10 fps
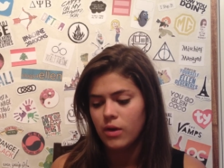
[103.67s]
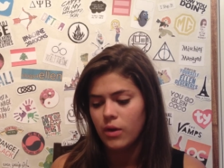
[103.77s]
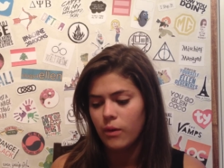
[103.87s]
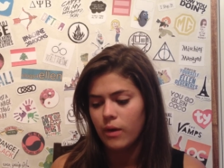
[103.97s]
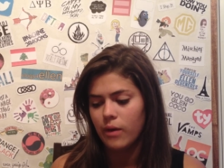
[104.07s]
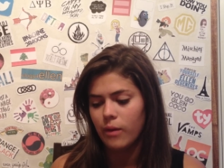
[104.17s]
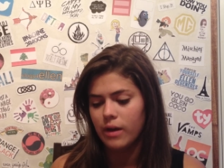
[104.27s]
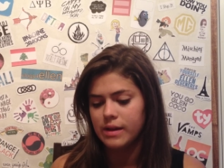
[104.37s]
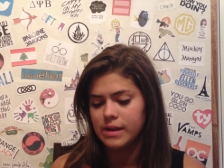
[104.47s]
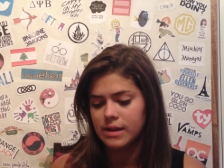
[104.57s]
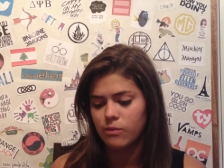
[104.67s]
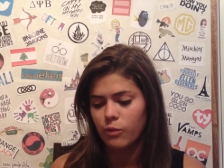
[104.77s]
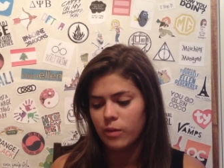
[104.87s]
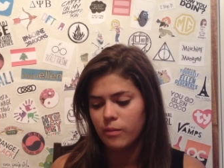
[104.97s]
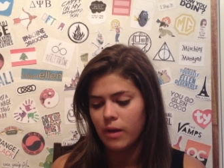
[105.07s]
who I was and
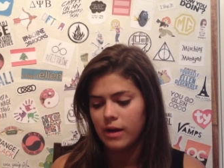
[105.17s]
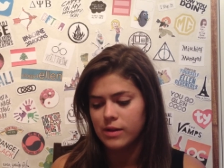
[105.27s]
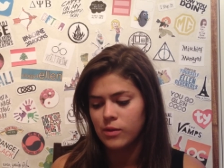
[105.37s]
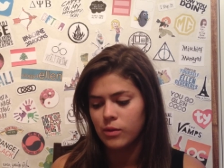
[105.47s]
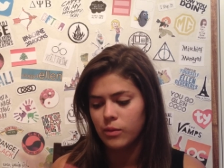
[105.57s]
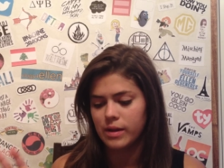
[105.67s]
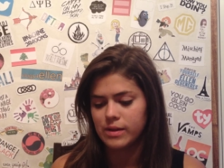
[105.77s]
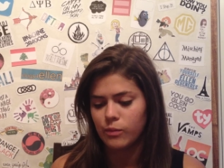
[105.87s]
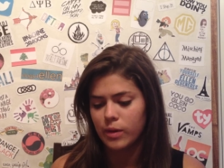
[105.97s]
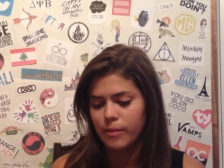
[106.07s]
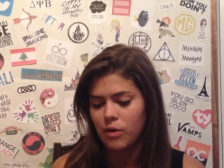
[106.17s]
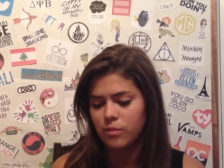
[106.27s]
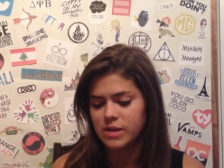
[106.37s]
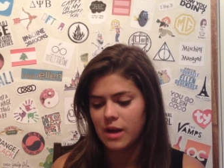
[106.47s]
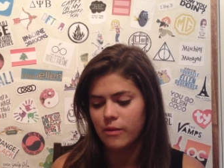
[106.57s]
where my high school was and where my
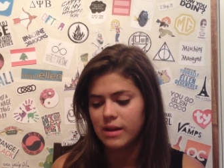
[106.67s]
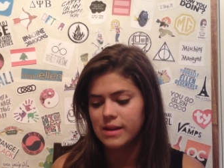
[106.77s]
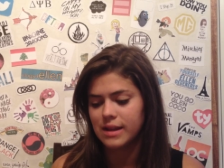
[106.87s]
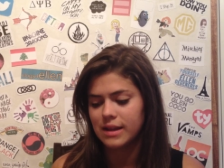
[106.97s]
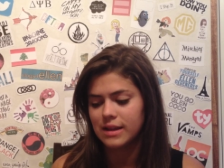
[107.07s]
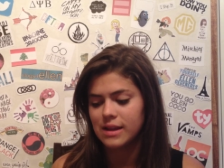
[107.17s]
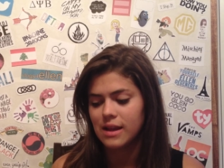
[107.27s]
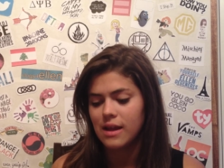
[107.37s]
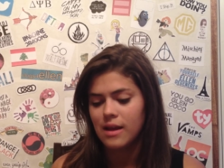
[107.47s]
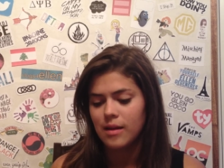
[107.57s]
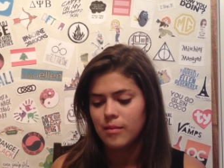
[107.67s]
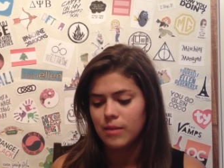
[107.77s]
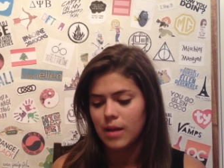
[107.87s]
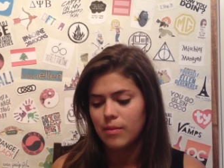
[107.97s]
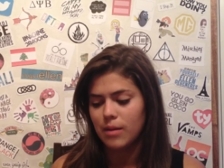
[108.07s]
hometown is, and it's
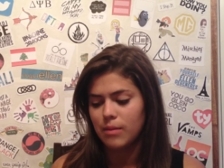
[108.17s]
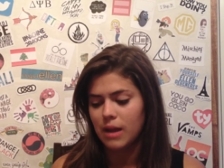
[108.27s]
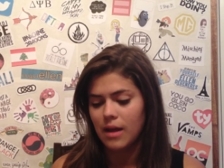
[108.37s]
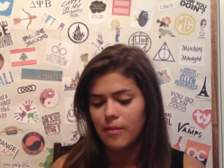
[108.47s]
blah blah blah.